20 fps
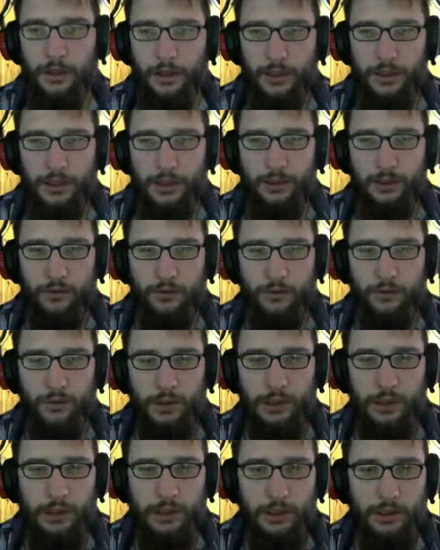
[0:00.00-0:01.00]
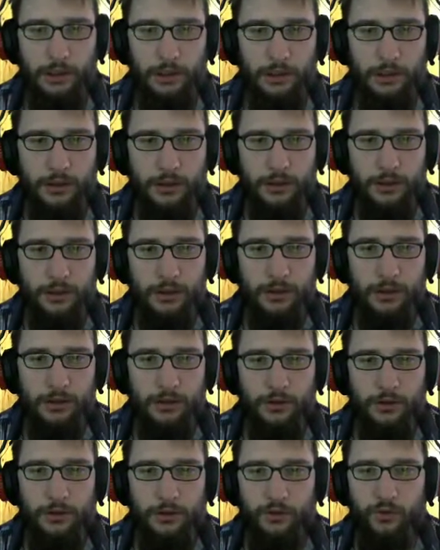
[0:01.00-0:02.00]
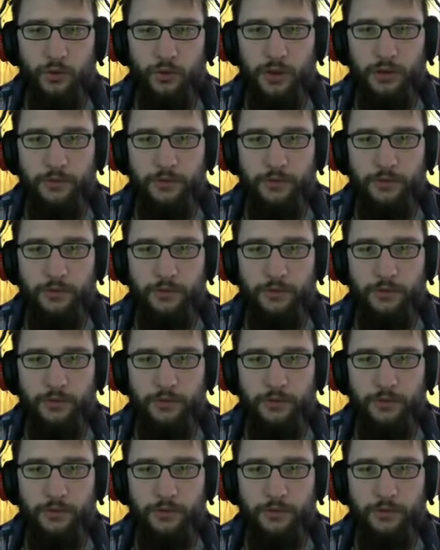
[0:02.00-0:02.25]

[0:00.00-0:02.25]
Hello. Wing